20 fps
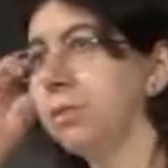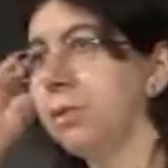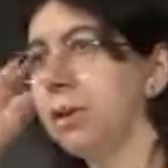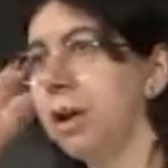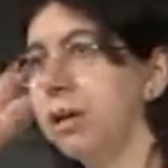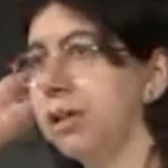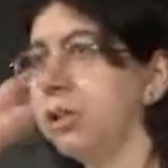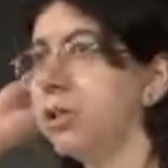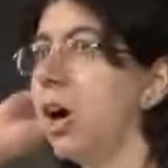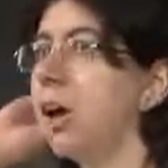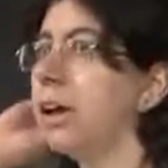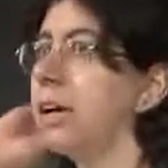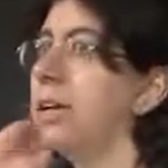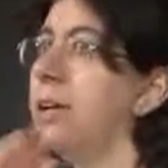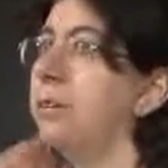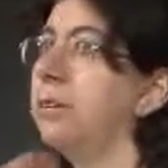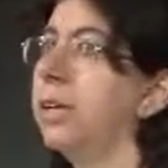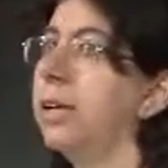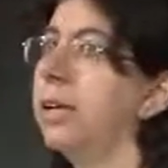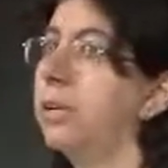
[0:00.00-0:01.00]
We're going to talk
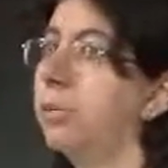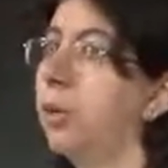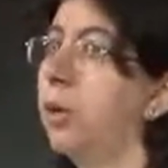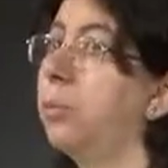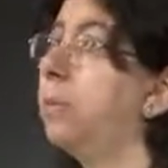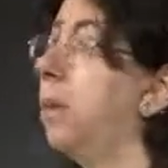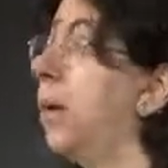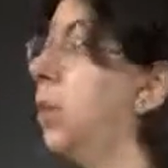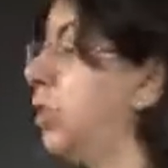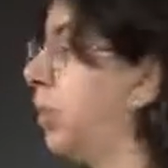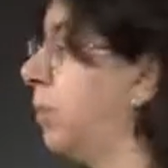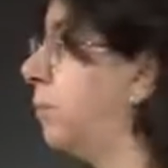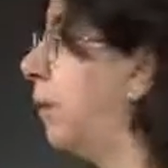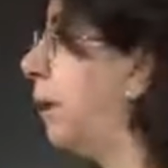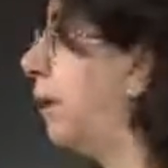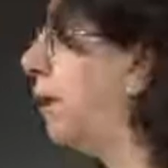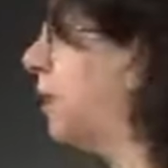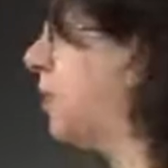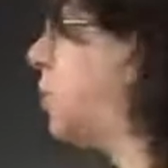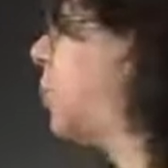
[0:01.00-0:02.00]
in a minute about Bayesian
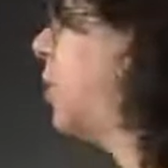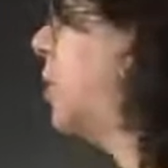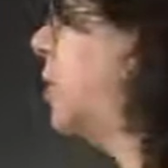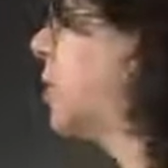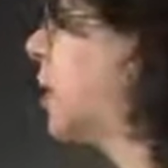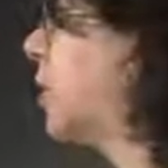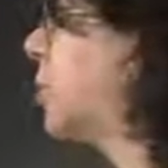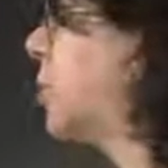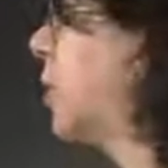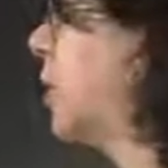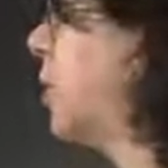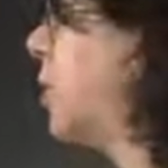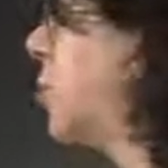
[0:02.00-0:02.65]
methods where you essentially